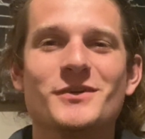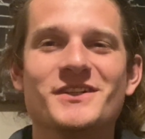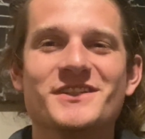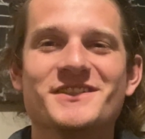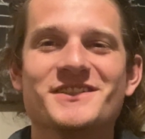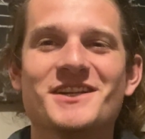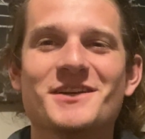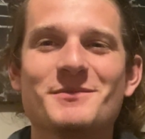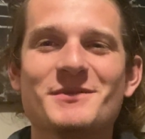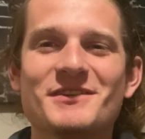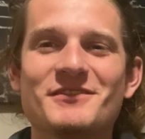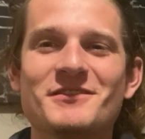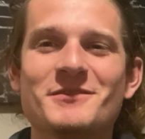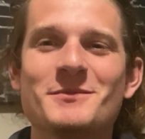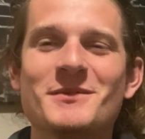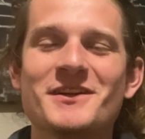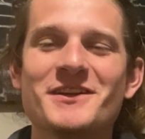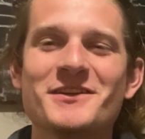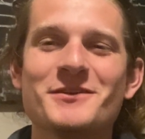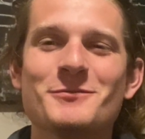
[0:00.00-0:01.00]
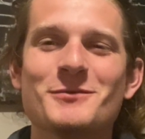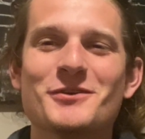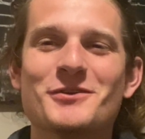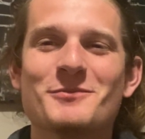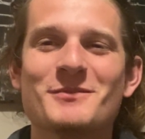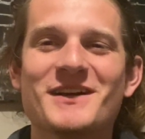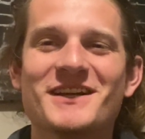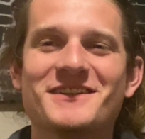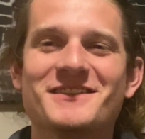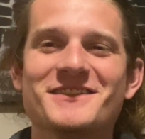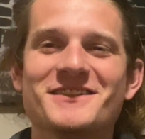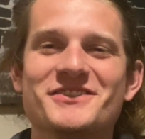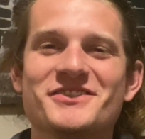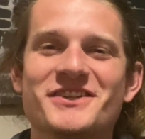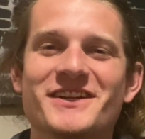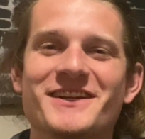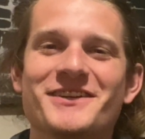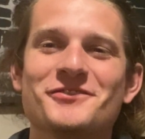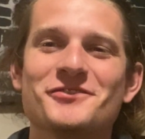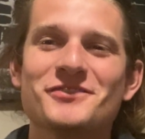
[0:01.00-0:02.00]
What's up, everybody? Welcome back to the
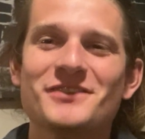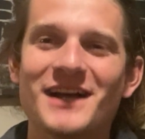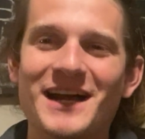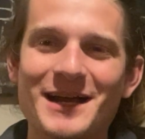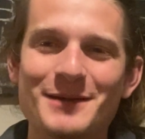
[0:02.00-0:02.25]
channel.